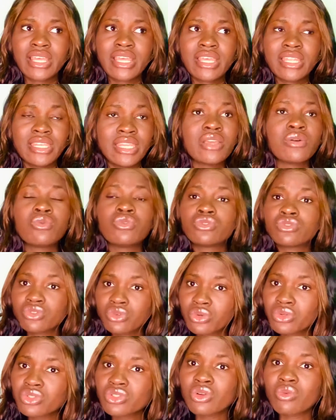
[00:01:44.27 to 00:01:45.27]
They would know
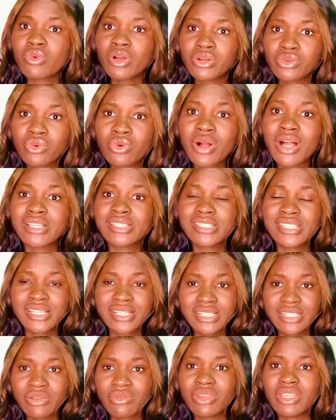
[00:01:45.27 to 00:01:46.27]
someone who has taken
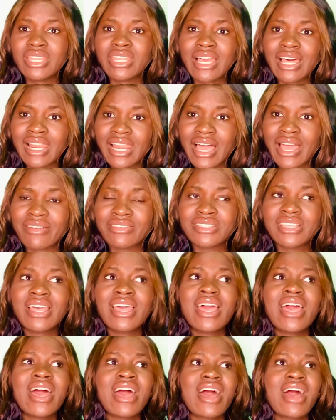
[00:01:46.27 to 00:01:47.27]
away their lives.
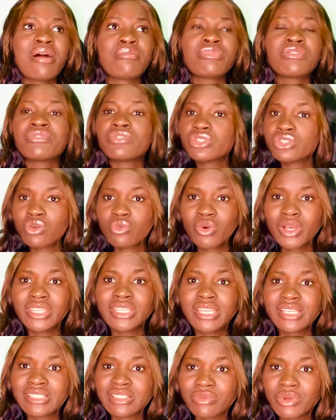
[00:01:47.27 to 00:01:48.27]
And before someone
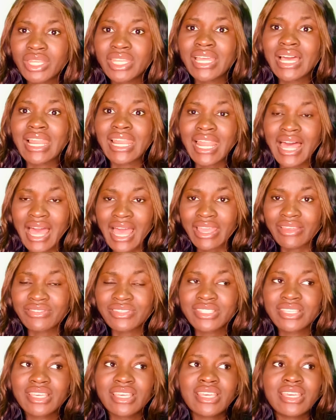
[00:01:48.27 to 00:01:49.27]
takes away their lives,
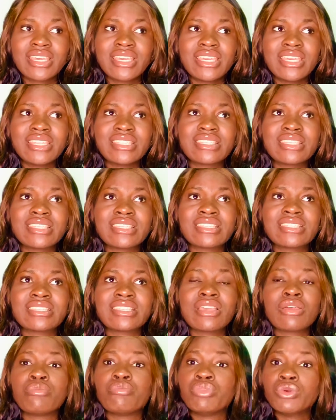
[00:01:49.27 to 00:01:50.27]
it is a
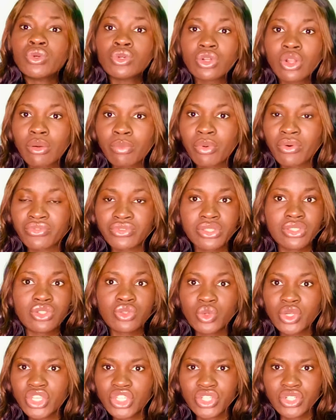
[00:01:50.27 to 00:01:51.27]
build-up of
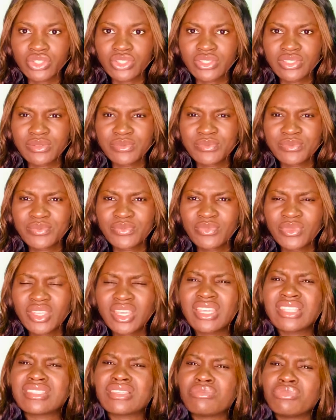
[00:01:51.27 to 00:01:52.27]
situations.
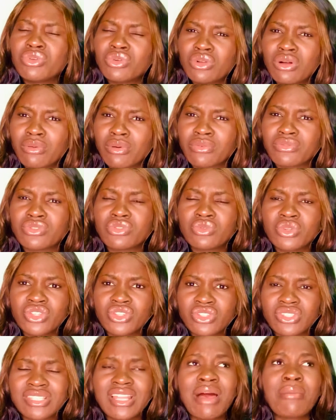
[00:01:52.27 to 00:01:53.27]
It's a build-up of
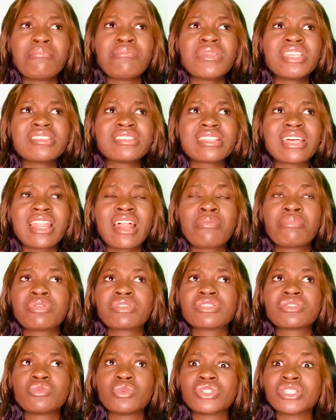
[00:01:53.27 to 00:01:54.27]
situations. That means that
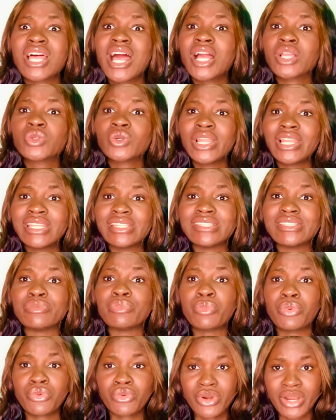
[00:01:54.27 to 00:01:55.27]
person was actually
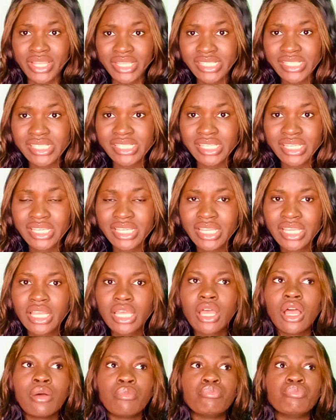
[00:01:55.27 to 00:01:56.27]
depressed
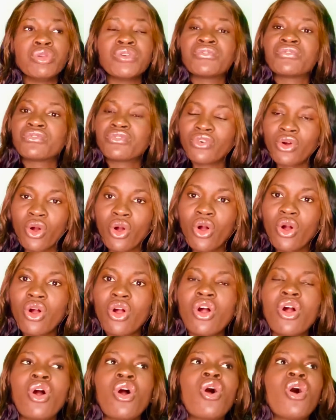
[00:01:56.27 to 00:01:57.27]
before
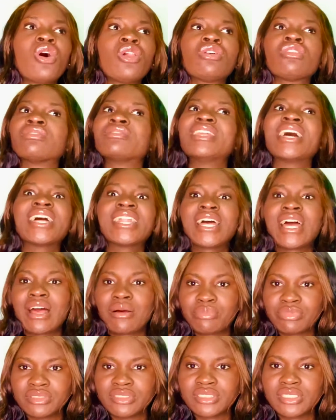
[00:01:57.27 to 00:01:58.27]
all of that
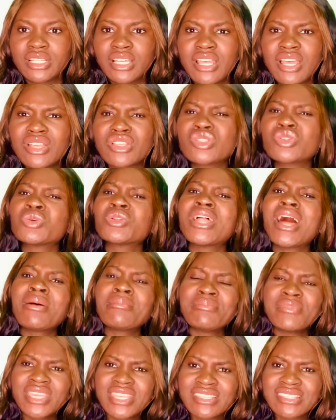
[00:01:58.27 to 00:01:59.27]
happened. So that
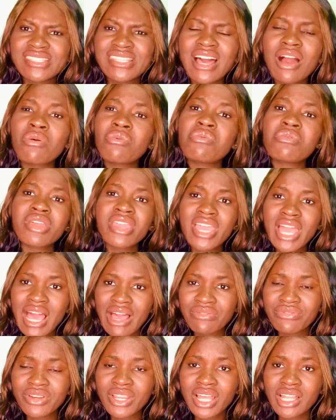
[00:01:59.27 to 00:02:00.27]
means that we
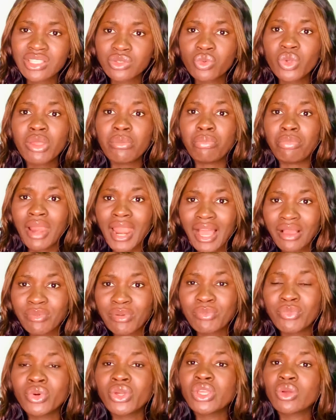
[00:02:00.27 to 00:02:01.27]
Africans, we black
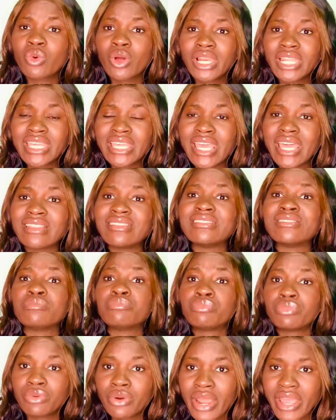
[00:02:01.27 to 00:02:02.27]
people, equally get
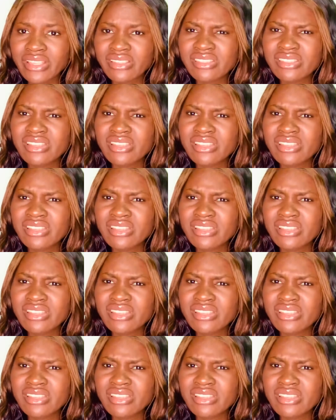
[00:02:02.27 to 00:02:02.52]
depressed.